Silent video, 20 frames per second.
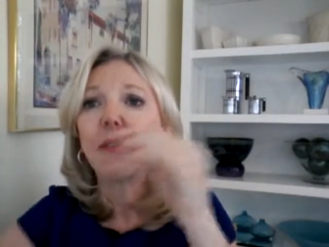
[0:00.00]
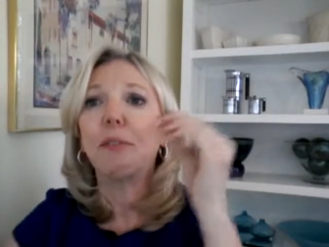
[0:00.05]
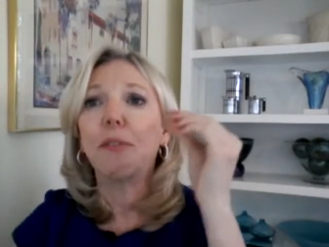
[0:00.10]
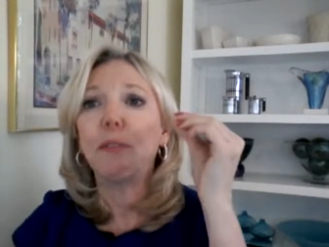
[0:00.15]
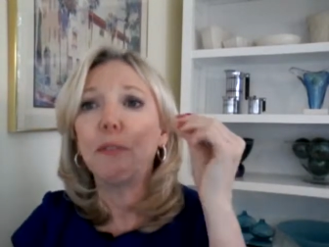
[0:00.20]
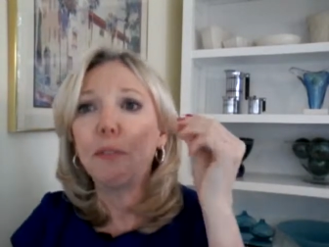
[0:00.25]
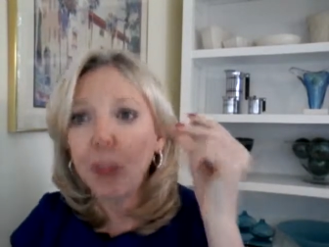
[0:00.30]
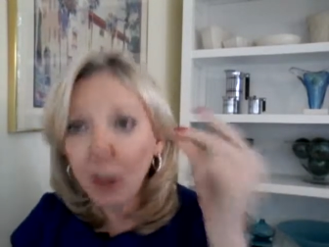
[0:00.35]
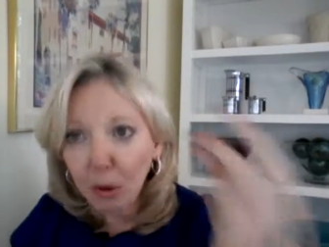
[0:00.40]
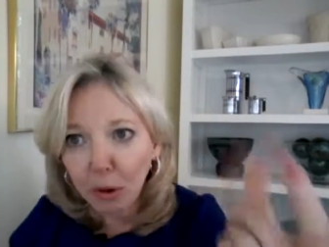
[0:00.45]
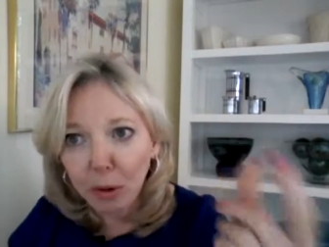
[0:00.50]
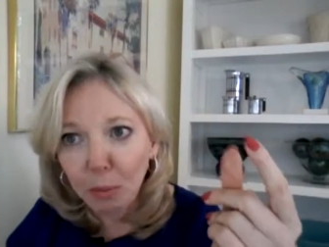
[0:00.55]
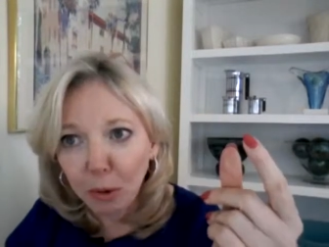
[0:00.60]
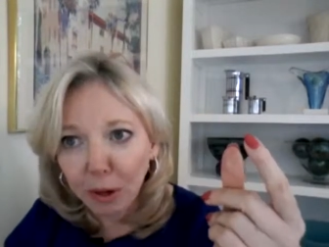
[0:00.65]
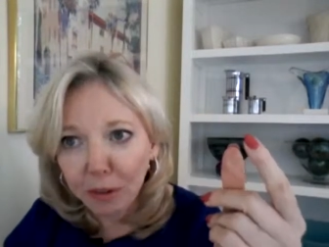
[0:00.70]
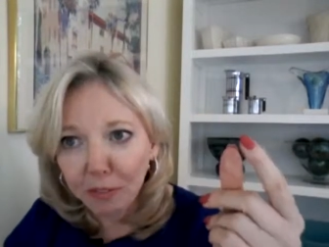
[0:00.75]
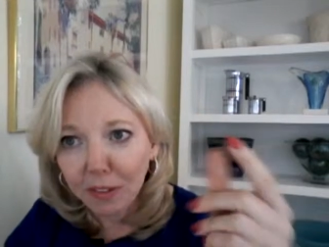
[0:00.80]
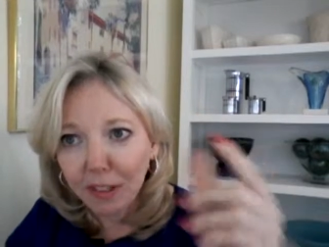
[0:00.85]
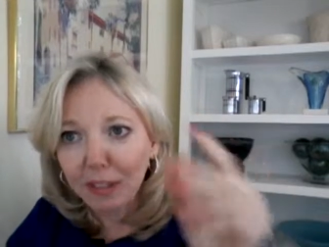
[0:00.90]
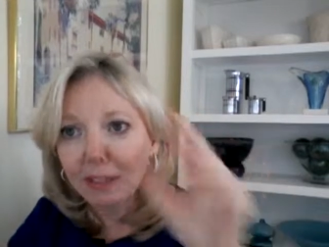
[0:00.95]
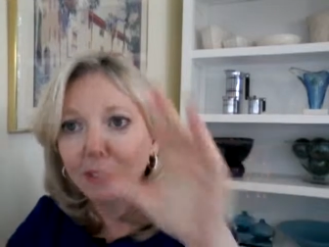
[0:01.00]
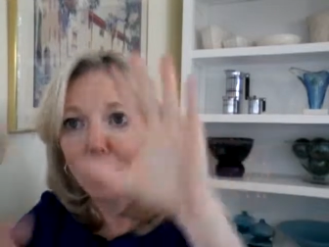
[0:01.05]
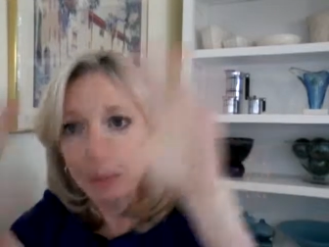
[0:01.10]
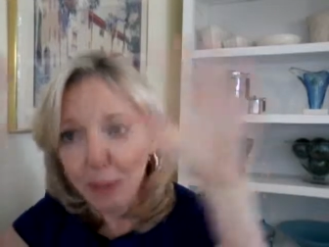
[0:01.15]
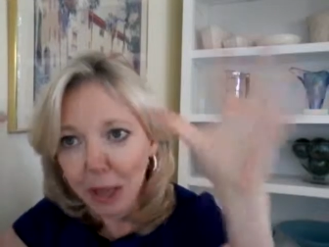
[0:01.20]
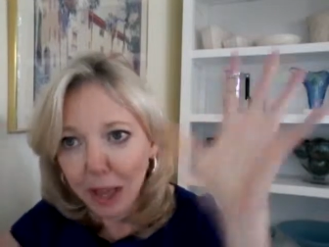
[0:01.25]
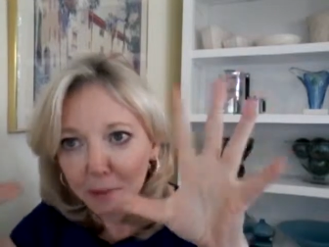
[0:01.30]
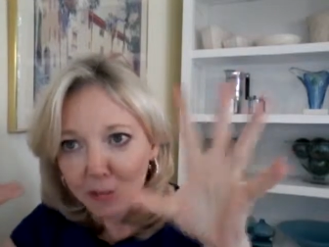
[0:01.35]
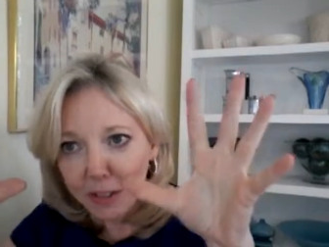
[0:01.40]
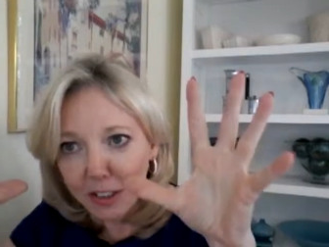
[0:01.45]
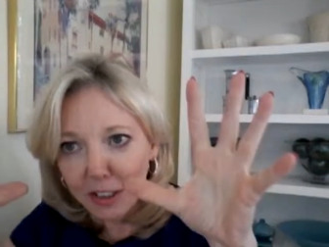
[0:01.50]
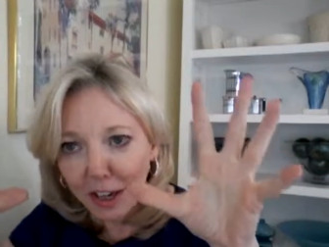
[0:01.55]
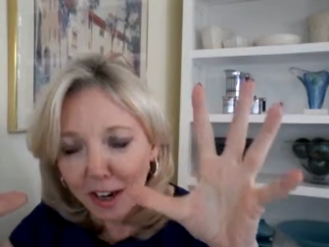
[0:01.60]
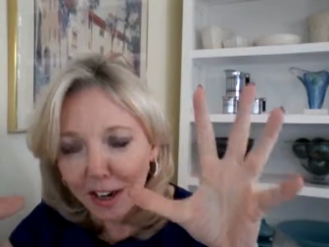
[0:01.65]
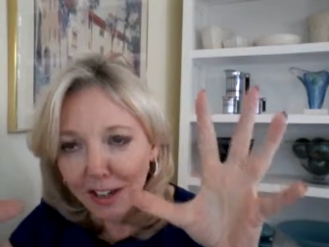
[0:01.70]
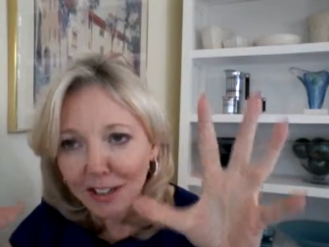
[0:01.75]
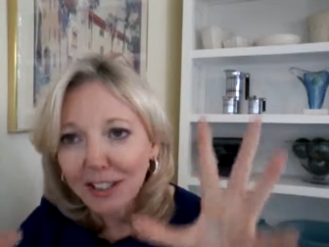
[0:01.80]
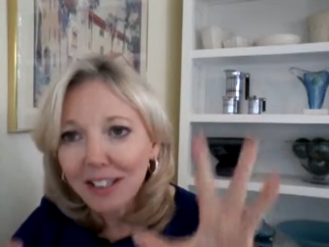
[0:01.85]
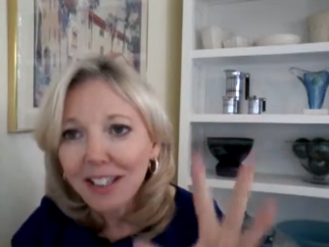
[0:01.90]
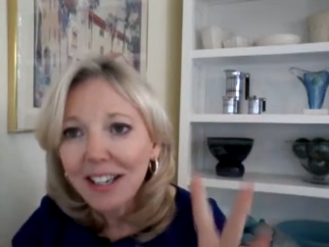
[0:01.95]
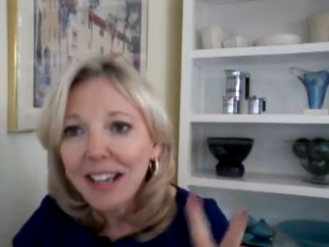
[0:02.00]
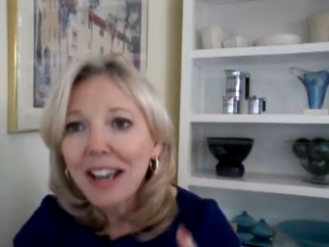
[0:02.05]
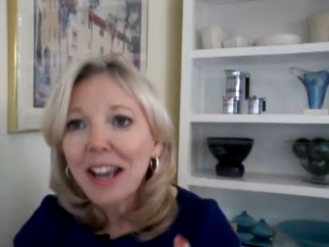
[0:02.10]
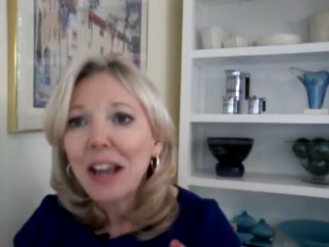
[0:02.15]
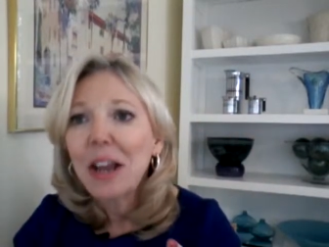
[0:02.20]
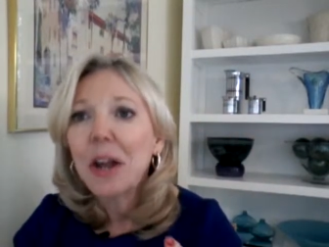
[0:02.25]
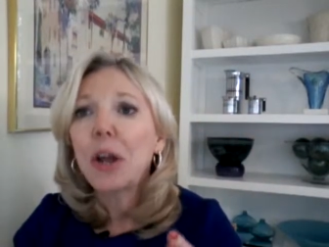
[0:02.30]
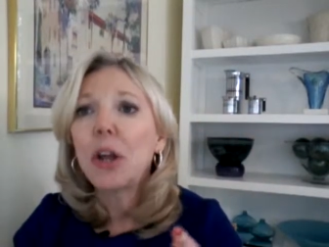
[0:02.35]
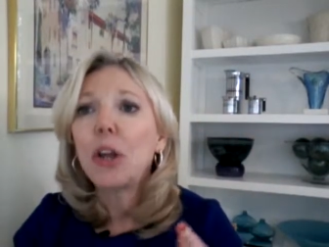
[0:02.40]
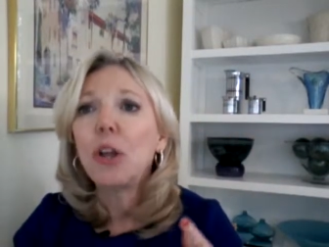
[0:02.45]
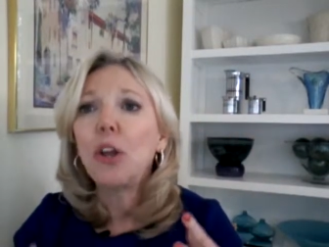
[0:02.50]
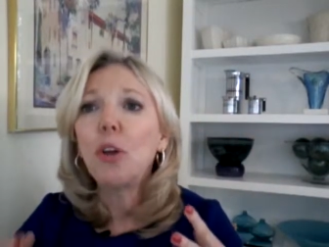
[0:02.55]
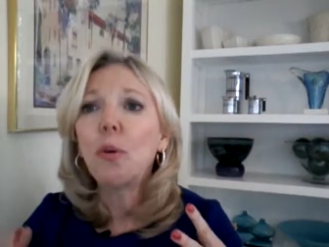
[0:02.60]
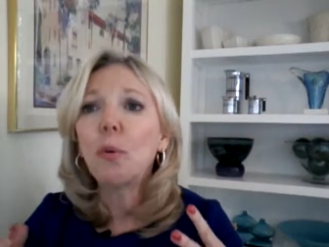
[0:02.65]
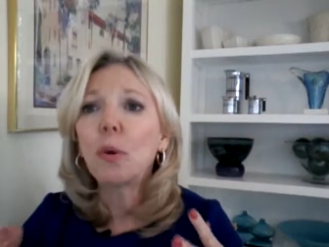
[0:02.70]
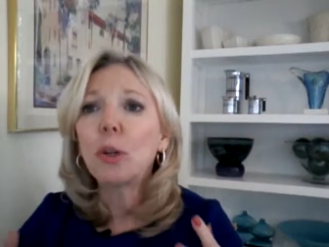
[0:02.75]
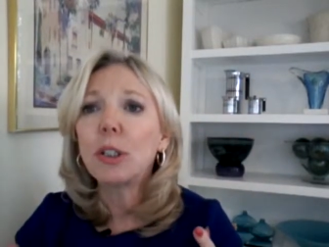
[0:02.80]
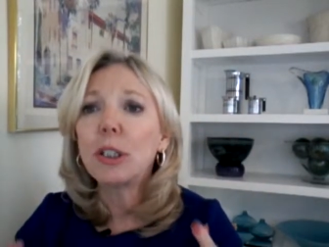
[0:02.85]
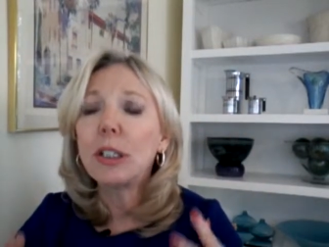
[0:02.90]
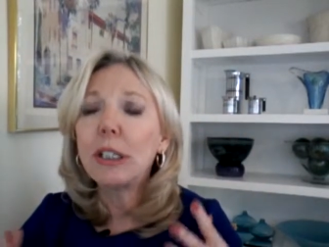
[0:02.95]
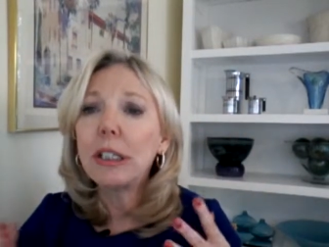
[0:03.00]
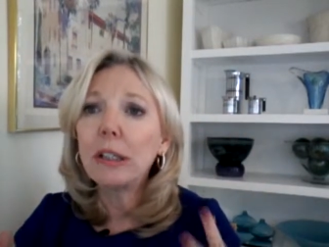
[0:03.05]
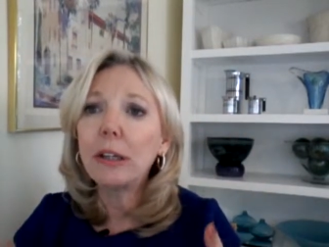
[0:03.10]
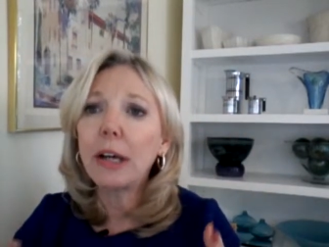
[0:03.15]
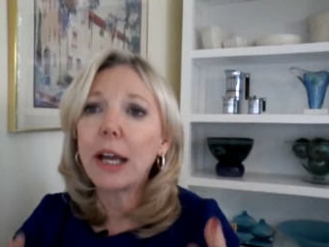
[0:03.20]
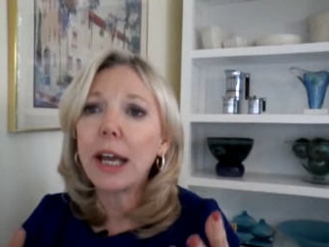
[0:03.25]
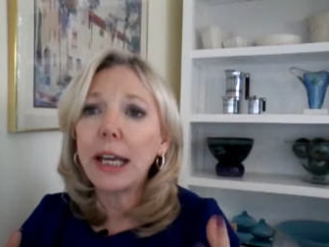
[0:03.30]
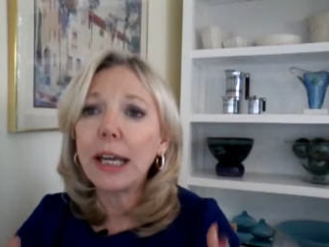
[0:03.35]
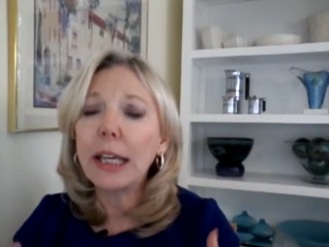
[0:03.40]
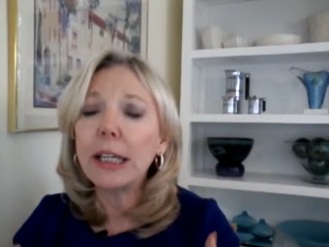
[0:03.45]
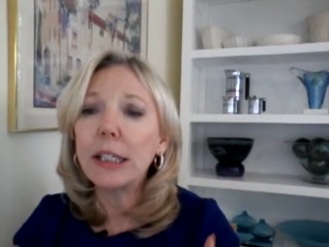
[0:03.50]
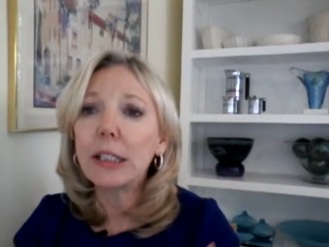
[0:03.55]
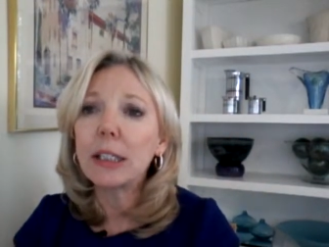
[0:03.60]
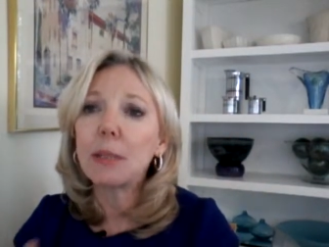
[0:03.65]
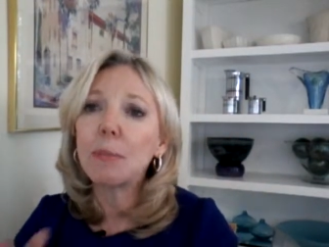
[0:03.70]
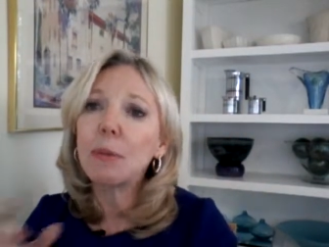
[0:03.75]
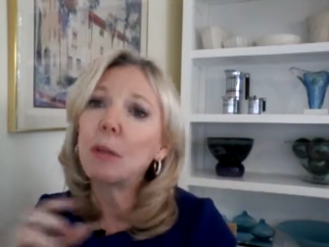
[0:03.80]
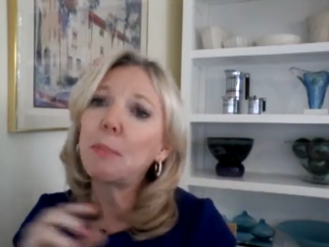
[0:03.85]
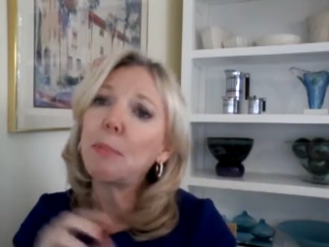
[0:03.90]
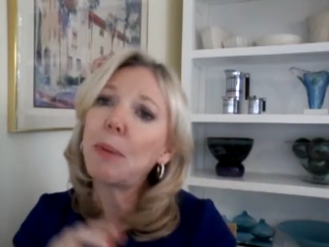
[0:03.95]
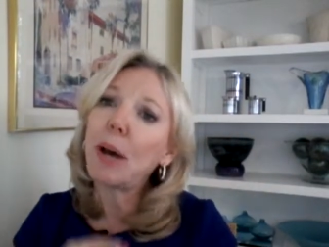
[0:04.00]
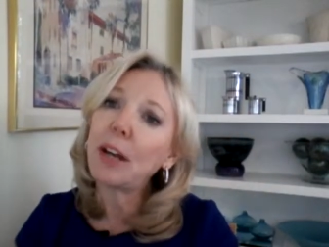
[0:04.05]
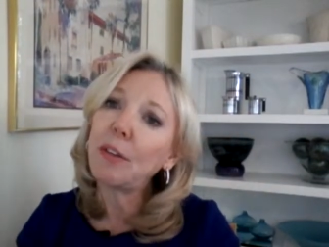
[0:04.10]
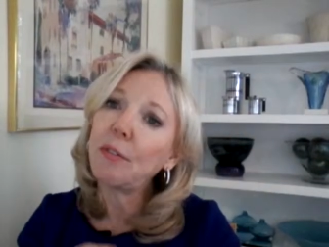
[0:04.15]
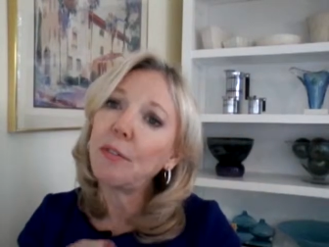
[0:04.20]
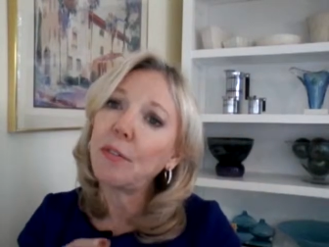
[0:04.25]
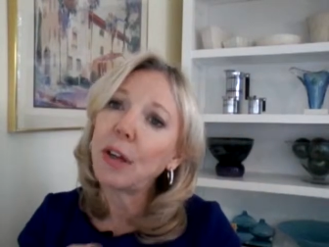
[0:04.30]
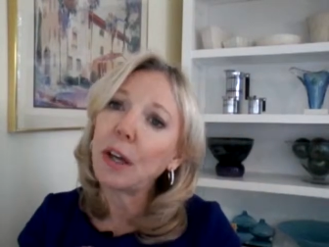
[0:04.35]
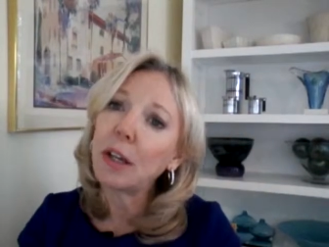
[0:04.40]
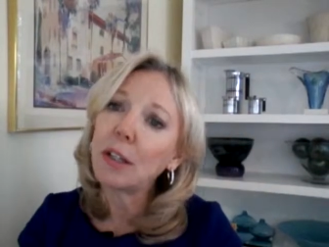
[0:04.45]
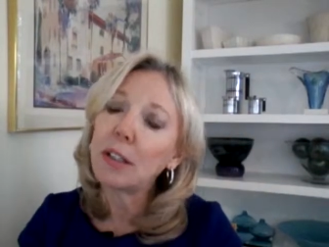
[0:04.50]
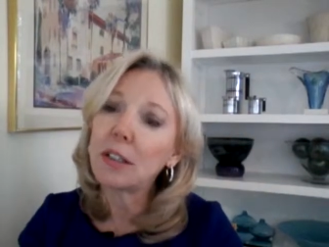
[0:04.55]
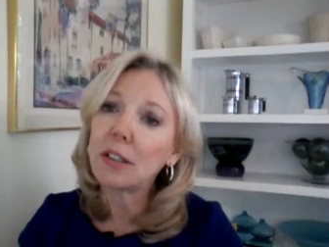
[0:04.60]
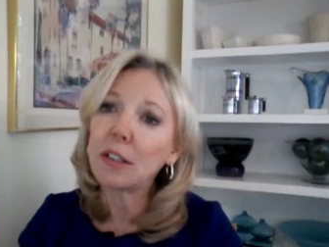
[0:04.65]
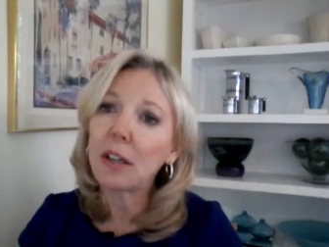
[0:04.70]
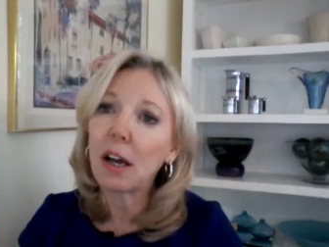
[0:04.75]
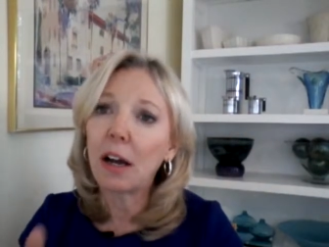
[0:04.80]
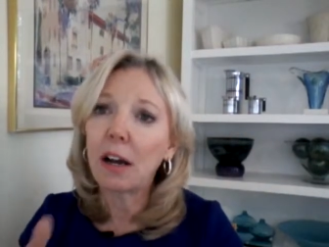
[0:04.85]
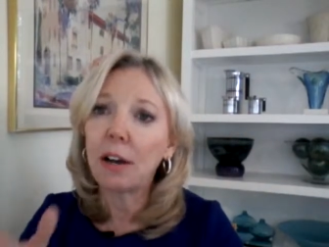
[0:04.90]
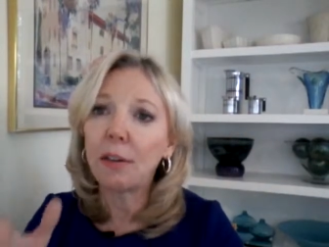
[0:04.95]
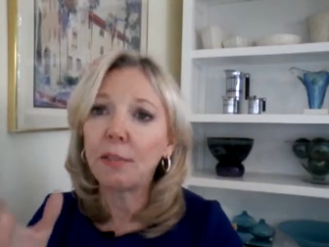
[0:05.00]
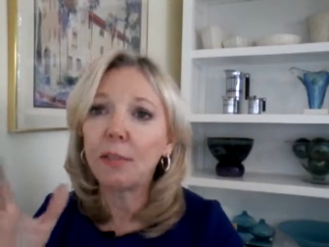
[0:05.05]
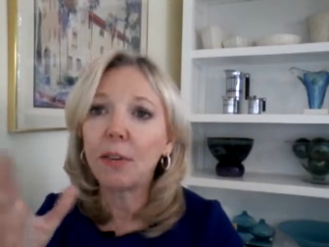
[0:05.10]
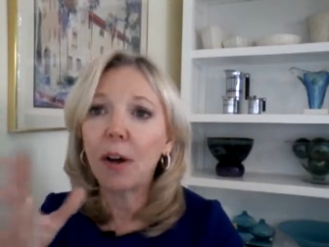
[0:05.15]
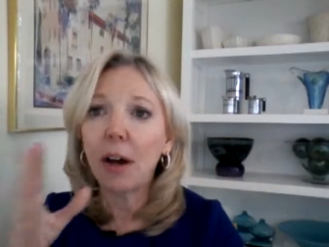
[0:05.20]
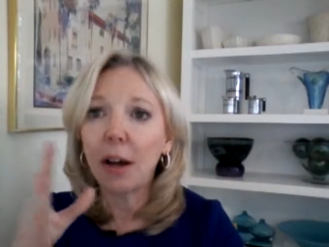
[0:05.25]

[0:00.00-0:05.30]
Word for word: very briefly, let me emphasize, you are still getting some of the benefits of,